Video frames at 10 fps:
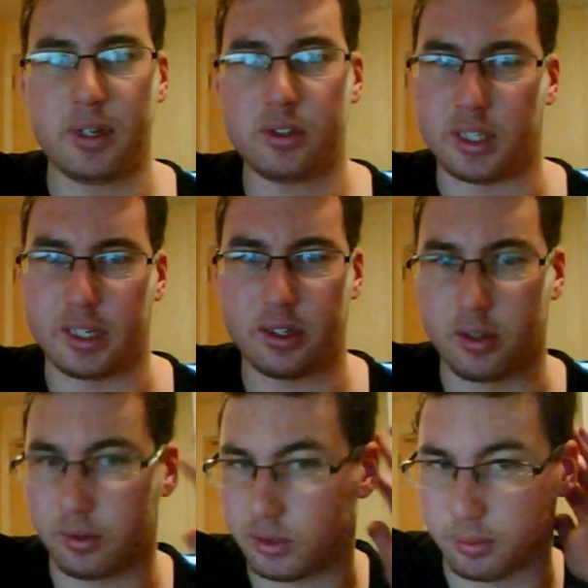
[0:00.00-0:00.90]
wins it. You
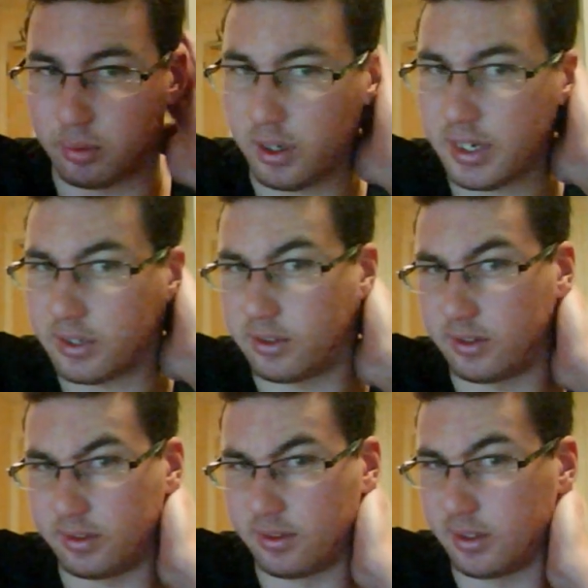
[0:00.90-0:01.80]
know, I was surprised.
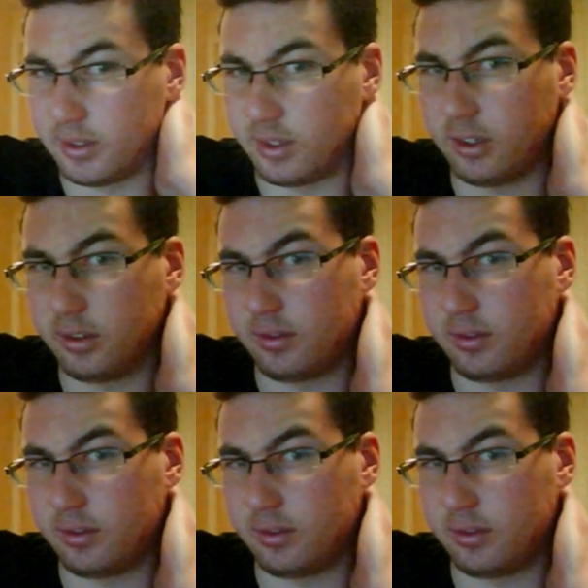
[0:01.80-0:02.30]
I